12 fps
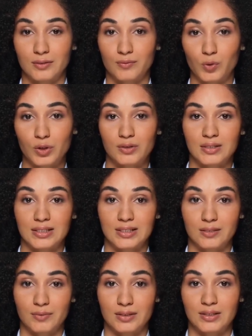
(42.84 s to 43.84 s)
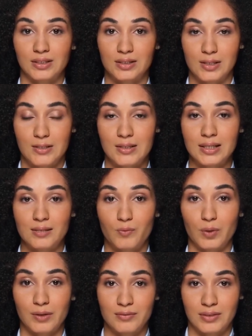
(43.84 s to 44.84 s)
while Tsitsipas has
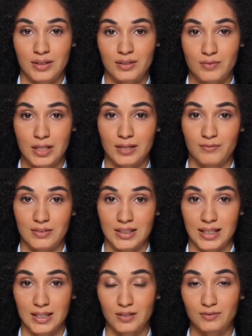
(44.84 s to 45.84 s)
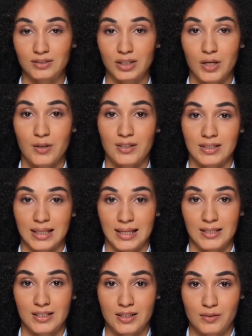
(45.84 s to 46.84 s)
won 55% of his own
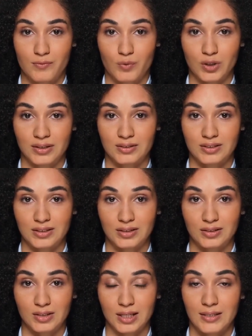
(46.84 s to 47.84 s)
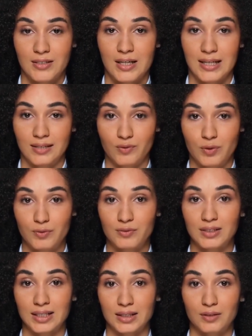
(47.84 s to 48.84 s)
second serve points and
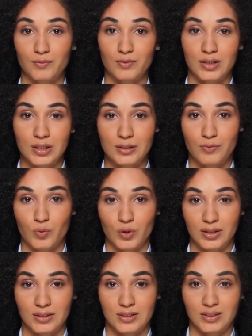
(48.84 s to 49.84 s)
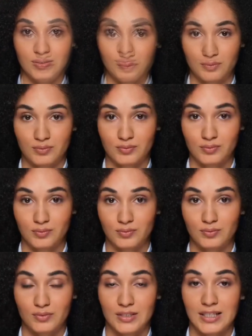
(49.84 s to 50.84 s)
33% of return points.
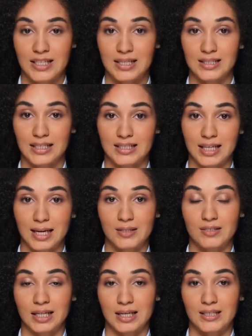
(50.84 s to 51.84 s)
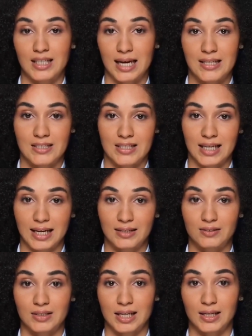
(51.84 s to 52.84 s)
To see detailed head-to-head
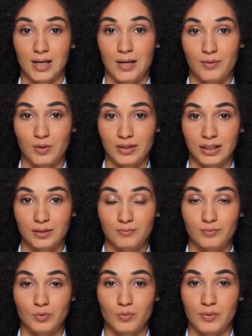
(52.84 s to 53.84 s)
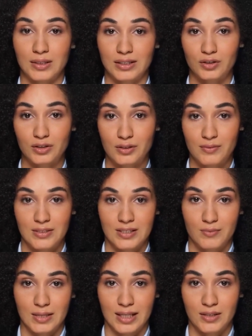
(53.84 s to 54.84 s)
stats and unlock our full prediction of this
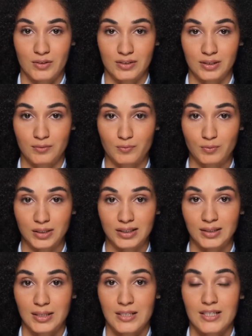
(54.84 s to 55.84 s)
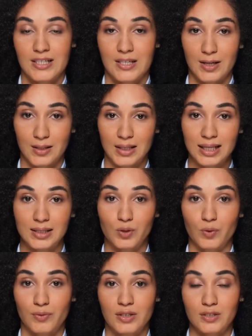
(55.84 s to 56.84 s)
match for several markets, head
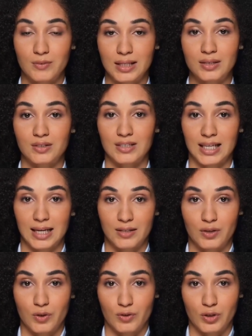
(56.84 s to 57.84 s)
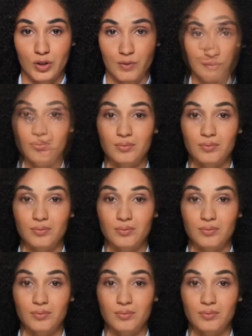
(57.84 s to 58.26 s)
over to matchstat.com.